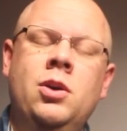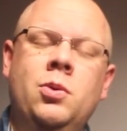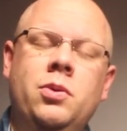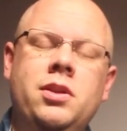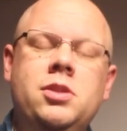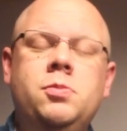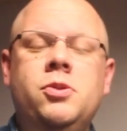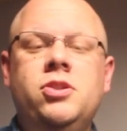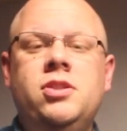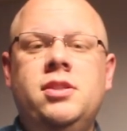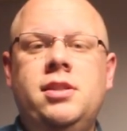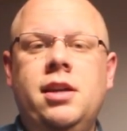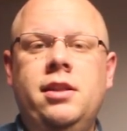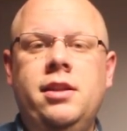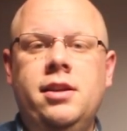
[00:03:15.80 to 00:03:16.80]
well, this person
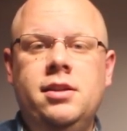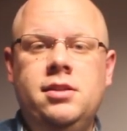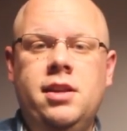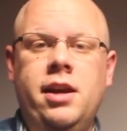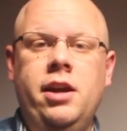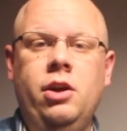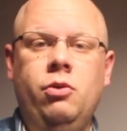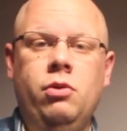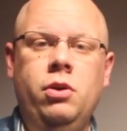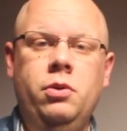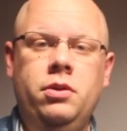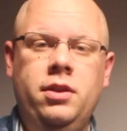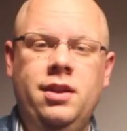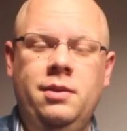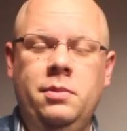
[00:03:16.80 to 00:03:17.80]
said this and I agree
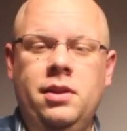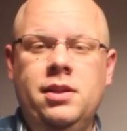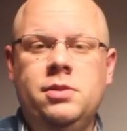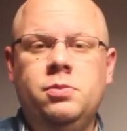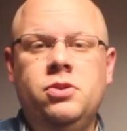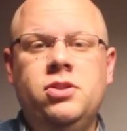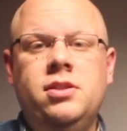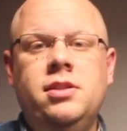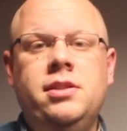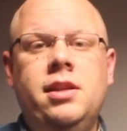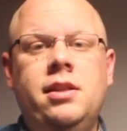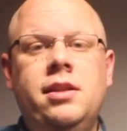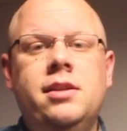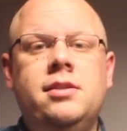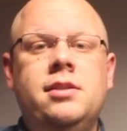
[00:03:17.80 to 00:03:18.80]
with them, and this person
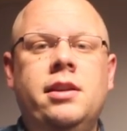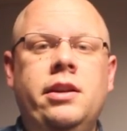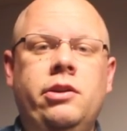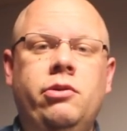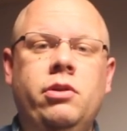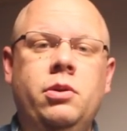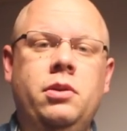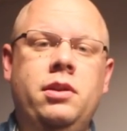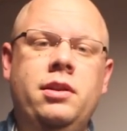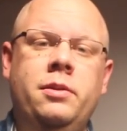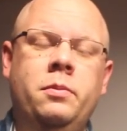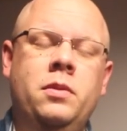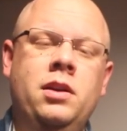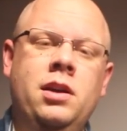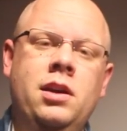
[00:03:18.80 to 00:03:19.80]
said this and I agree with
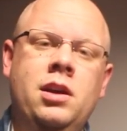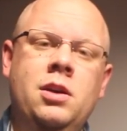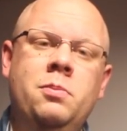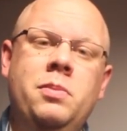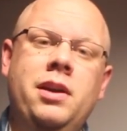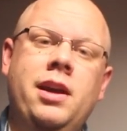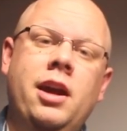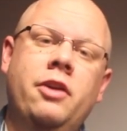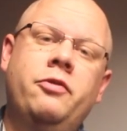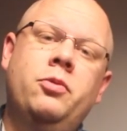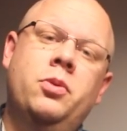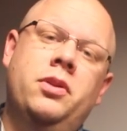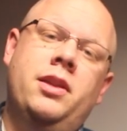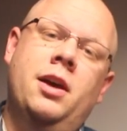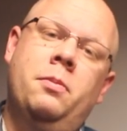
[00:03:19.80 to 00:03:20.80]
them. Be
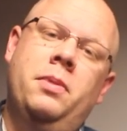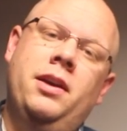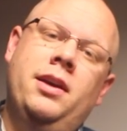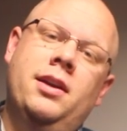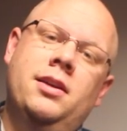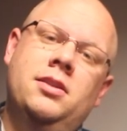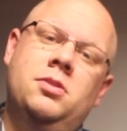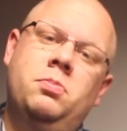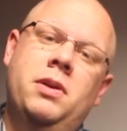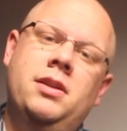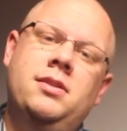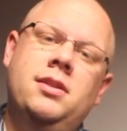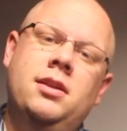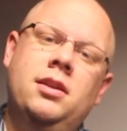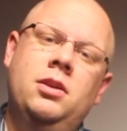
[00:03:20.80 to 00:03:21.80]
careful with that, because
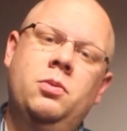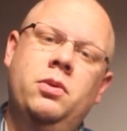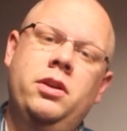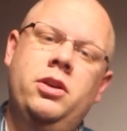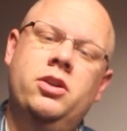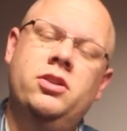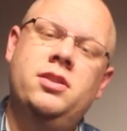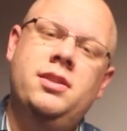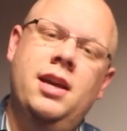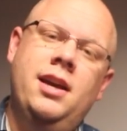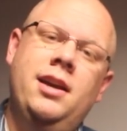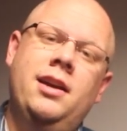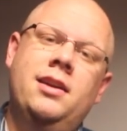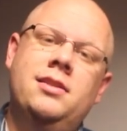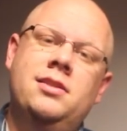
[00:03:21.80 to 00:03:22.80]
basically what you're
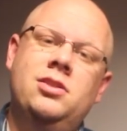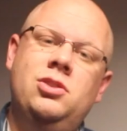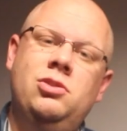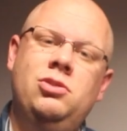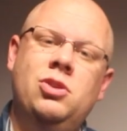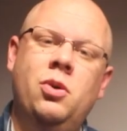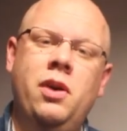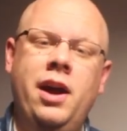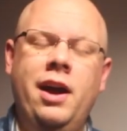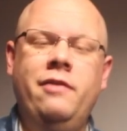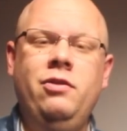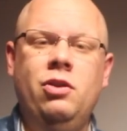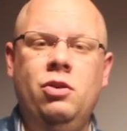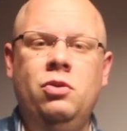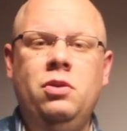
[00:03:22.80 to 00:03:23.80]
saying is you don't
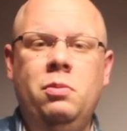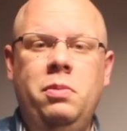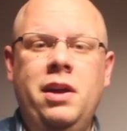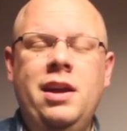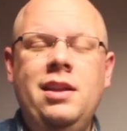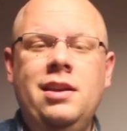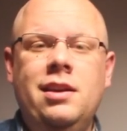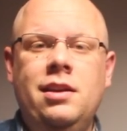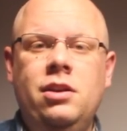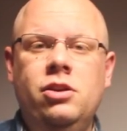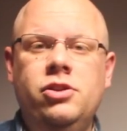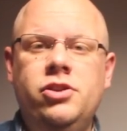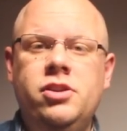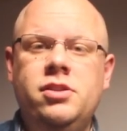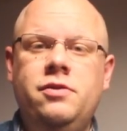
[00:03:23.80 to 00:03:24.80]
have your own opinion.
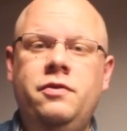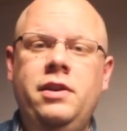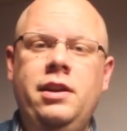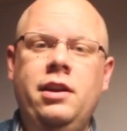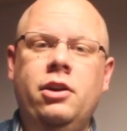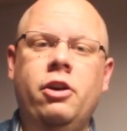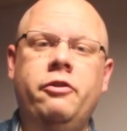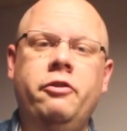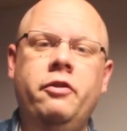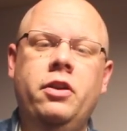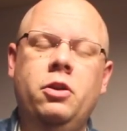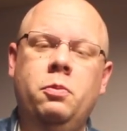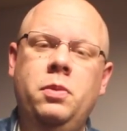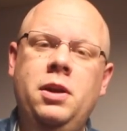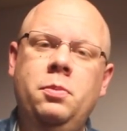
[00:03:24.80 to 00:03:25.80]
You're just feeding off of
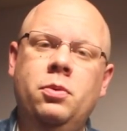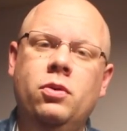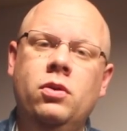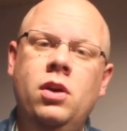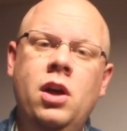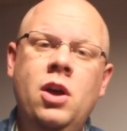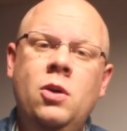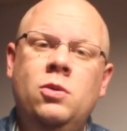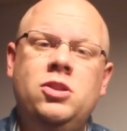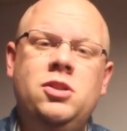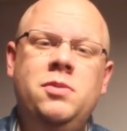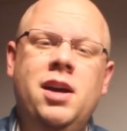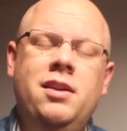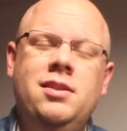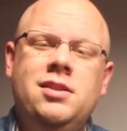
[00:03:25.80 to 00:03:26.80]
other people, which
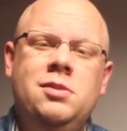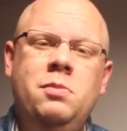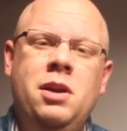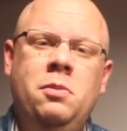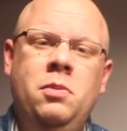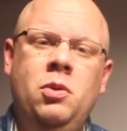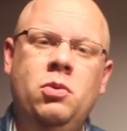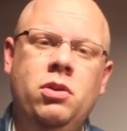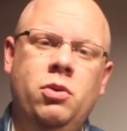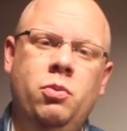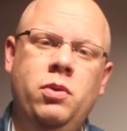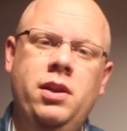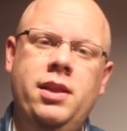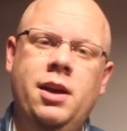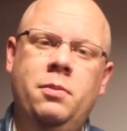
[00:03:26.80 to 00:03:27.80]
doesn't make me want to
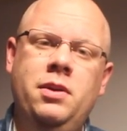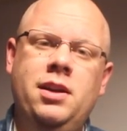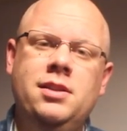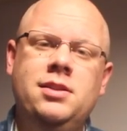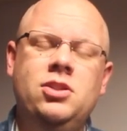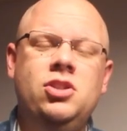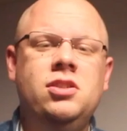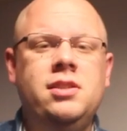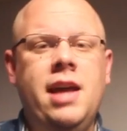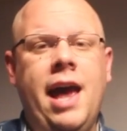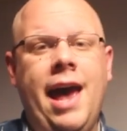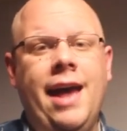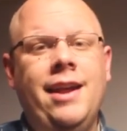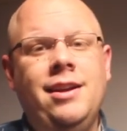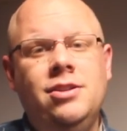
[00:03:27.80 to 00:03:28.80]
read that, because it's just
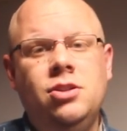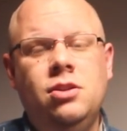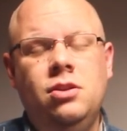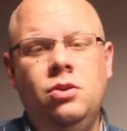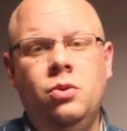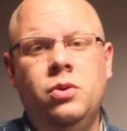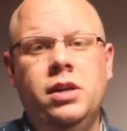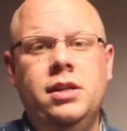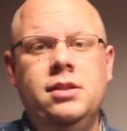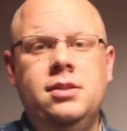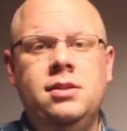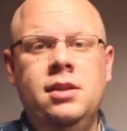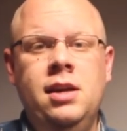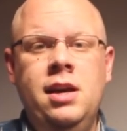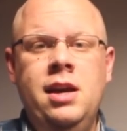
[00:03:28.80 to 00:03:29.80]
adding to the
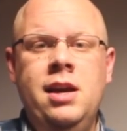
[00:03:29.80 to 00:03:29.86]
noise.